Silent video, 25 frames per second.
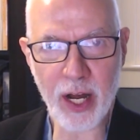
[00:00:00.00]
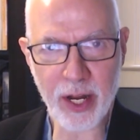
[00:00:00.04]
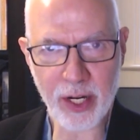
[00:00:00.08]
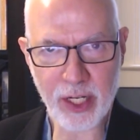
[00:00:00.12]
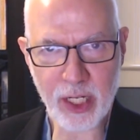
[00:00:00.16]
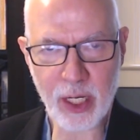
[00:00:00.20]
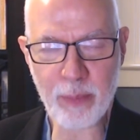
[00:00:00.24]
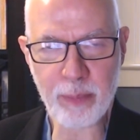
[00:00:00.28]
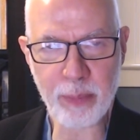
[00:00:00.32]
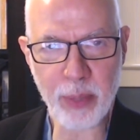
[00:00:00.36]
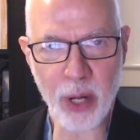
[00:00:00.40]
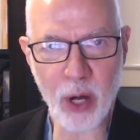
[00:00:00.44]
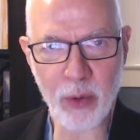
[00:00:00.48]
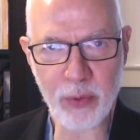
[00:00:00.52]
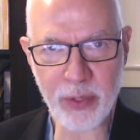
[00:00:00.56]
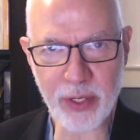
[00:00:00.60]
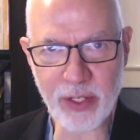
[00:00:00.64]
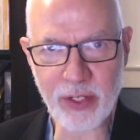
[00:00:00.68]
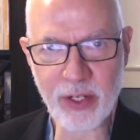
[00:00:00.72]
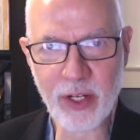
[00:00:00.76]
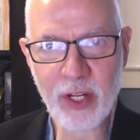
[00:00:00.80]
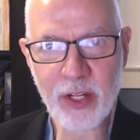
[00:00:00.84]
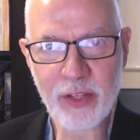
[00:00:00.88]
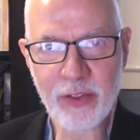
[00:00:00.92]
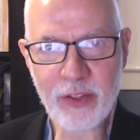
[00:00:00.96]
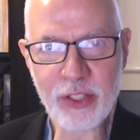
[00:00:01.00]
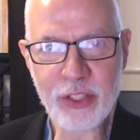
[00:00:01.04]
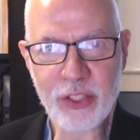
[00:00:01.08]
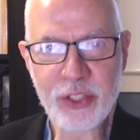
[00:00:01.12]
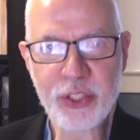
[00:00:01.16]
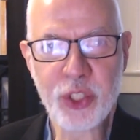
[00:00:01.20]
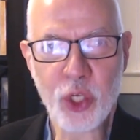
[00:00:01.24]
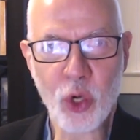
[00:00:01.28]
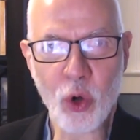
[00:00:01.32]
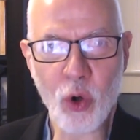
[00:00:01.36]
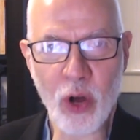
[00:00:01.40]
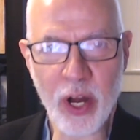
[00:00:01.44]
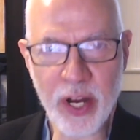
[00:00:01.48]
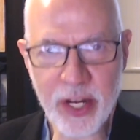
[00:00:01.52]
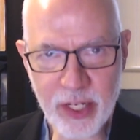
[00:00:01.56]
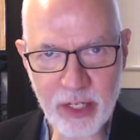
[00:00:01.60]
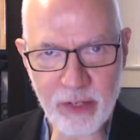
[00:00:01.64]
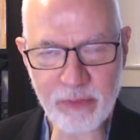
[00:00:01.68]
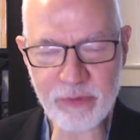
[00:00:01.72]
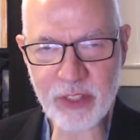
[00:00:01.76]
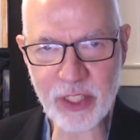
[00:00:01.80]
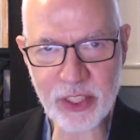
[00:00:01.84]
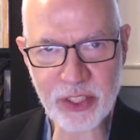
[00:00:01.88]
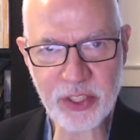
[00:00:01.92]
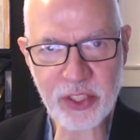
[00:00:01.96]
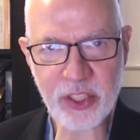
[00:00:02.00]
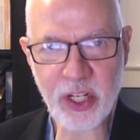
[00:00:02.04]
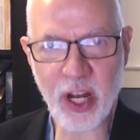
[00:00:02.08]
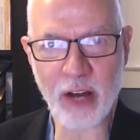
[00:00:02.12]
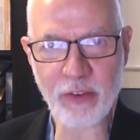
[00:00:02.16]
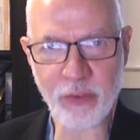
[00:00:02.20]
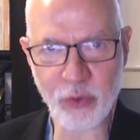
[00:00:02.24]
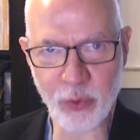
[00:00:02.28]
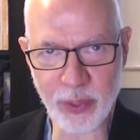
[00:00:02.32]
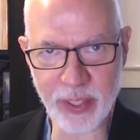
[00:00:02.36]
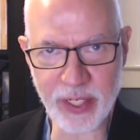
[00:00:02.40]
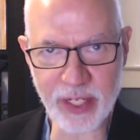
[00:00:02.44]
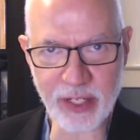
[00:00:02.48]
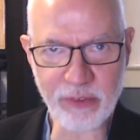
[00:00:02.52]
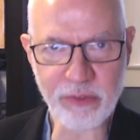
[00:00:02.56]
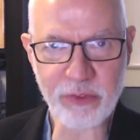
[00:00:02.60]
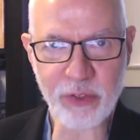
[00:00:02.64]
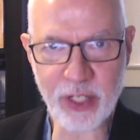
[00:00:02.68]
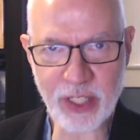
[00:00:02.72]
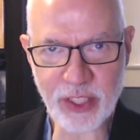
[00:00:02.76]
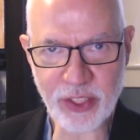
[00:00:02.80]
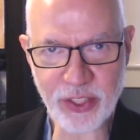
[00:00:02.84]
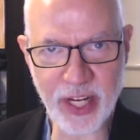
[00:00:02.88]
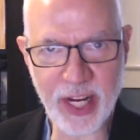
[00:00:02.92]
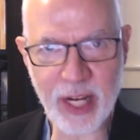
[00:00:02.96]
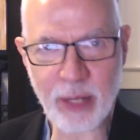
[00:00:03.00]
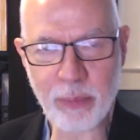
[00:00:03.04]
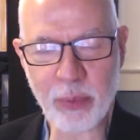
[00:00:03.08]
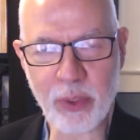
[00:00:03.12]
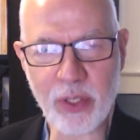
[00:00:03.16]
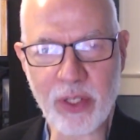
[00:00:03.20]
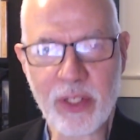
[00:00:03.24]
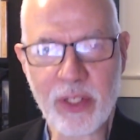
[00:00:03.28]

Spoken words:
component, the joy of discovery, for example.